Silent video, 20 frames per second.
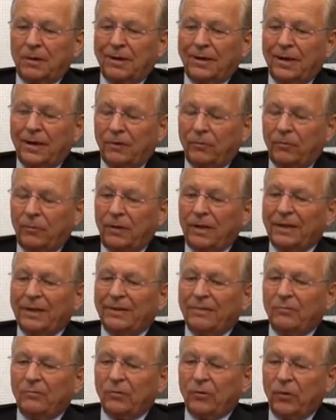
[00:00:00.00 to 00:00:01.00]

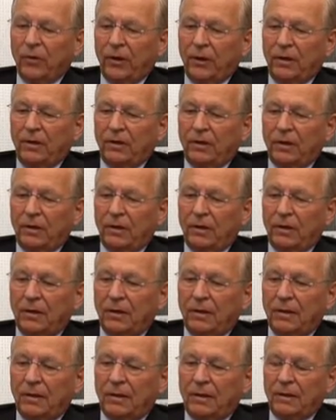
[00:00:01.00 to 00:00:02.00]
carefully avoid
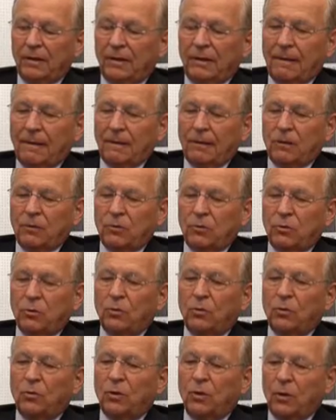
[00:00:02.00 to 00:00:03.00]

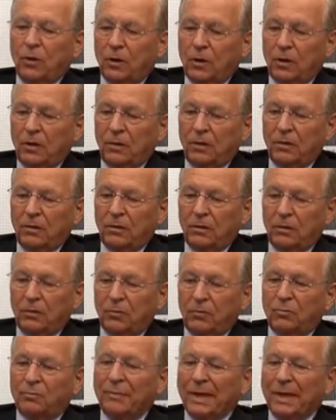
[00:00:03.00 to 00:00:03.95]
to